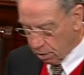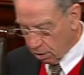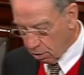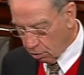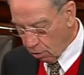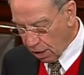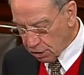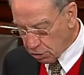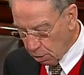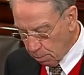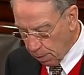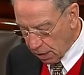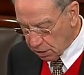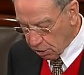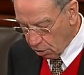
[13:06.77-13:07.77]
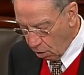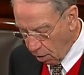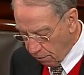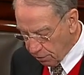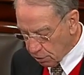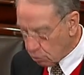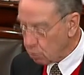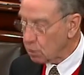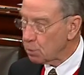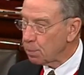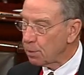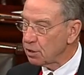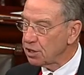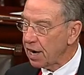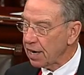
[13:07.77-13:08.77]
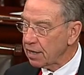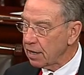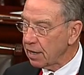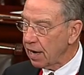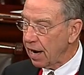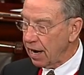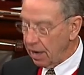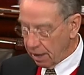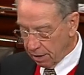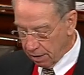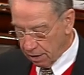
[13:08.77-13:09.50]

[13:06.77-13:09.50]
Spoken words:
Congressional Budget Office was projecting a